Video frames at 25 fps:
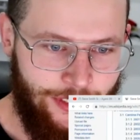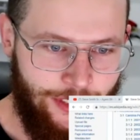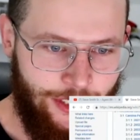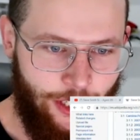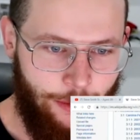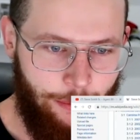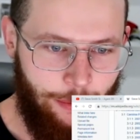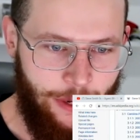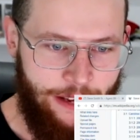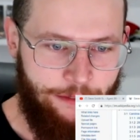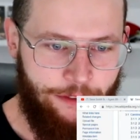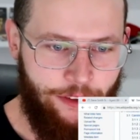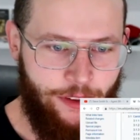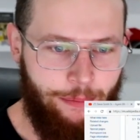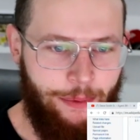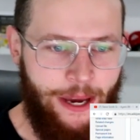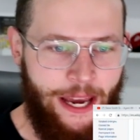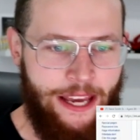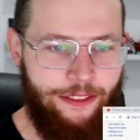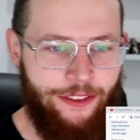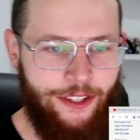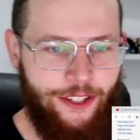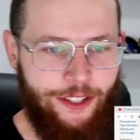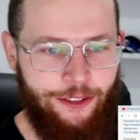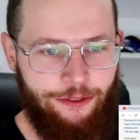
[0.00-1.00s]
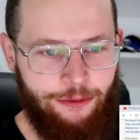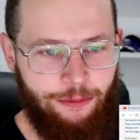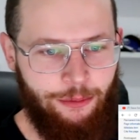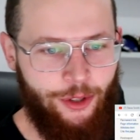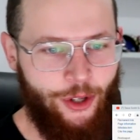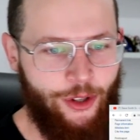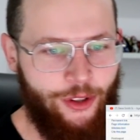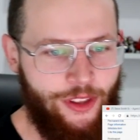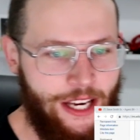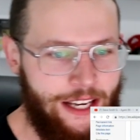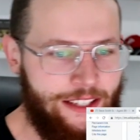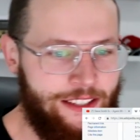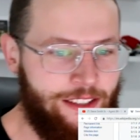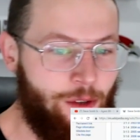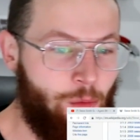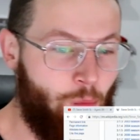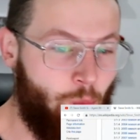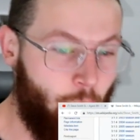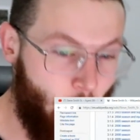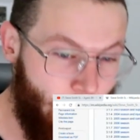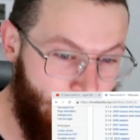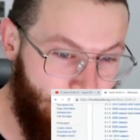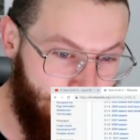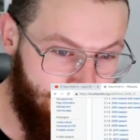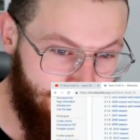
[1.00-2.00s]
so he played for the Panthers from
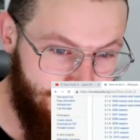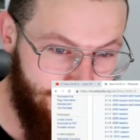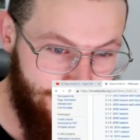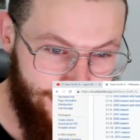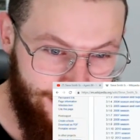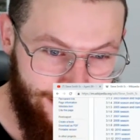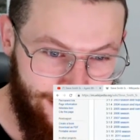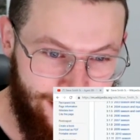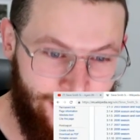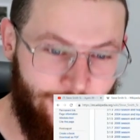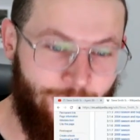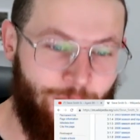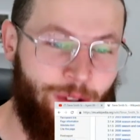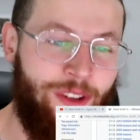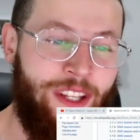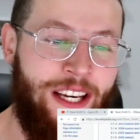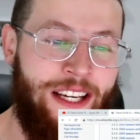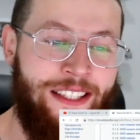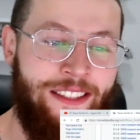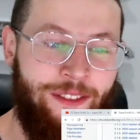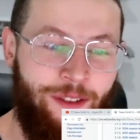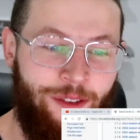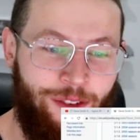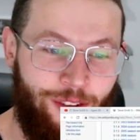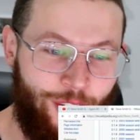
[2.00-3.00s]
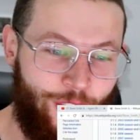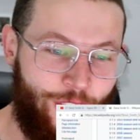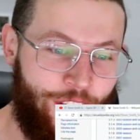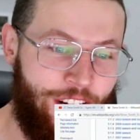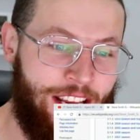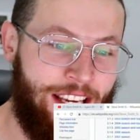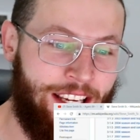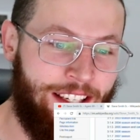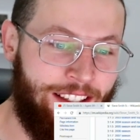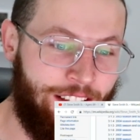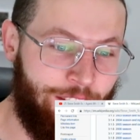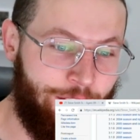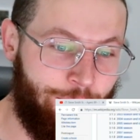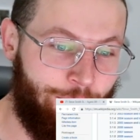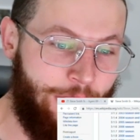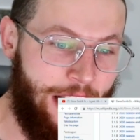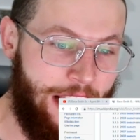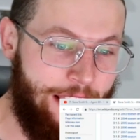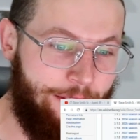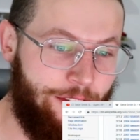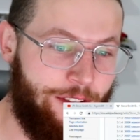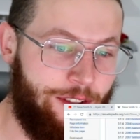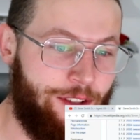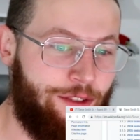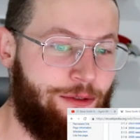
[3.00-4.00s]
2001 to 2013 and the
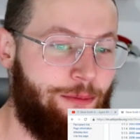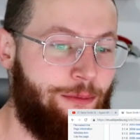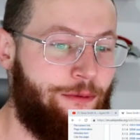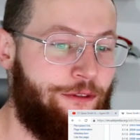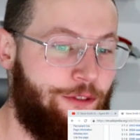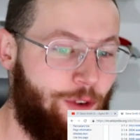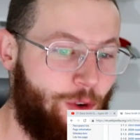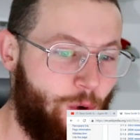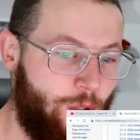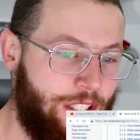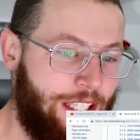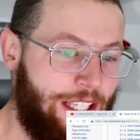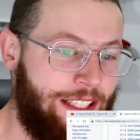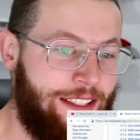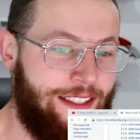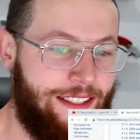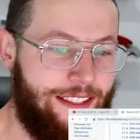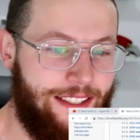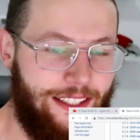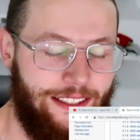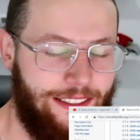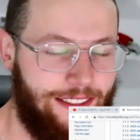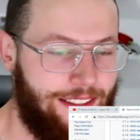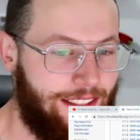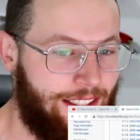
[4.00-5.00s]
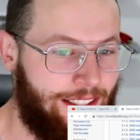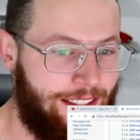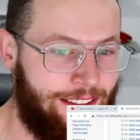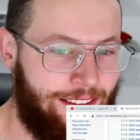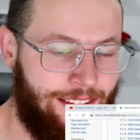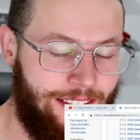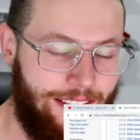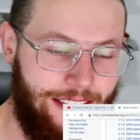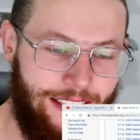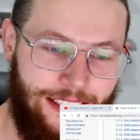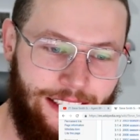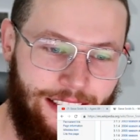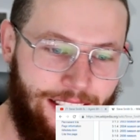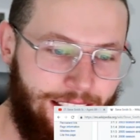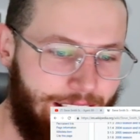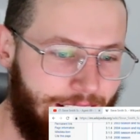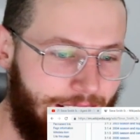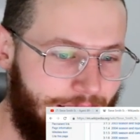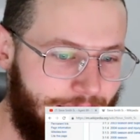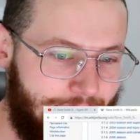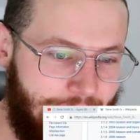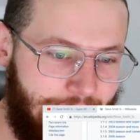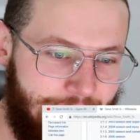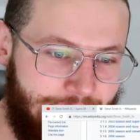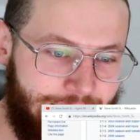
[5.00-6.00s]
Ravens from 14 to 16.
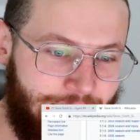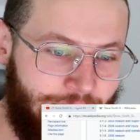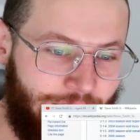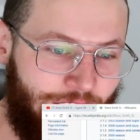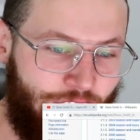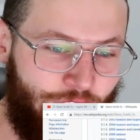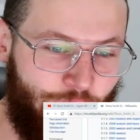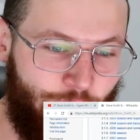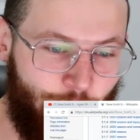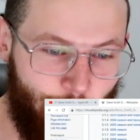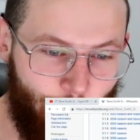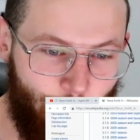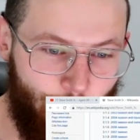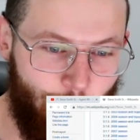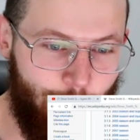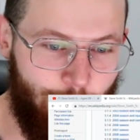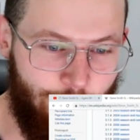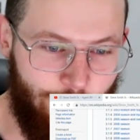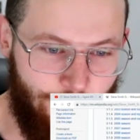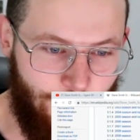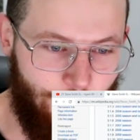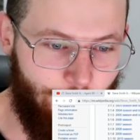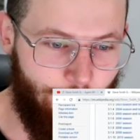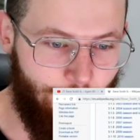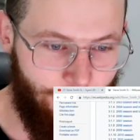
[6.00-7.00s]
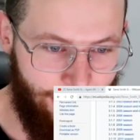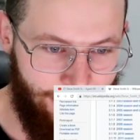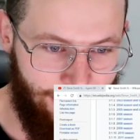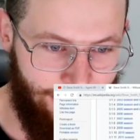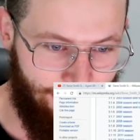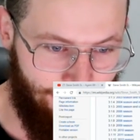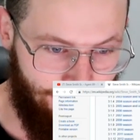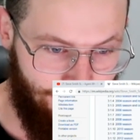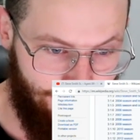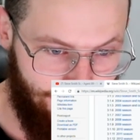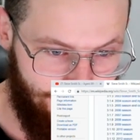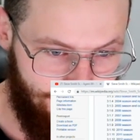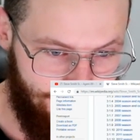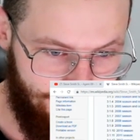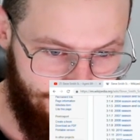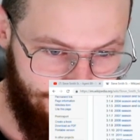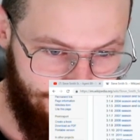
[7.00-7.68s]
That is a huge career.